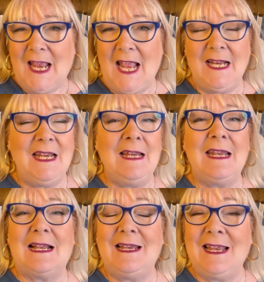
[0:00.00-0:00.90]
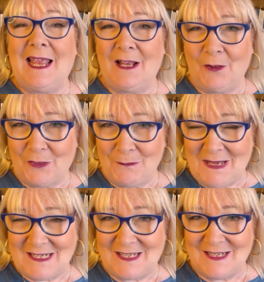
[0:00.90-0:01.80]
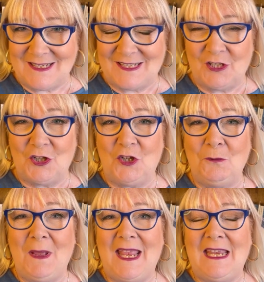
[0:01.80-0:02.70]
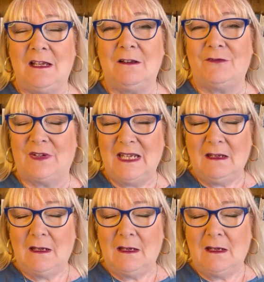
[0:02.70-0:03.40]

any niggling health matters that you may have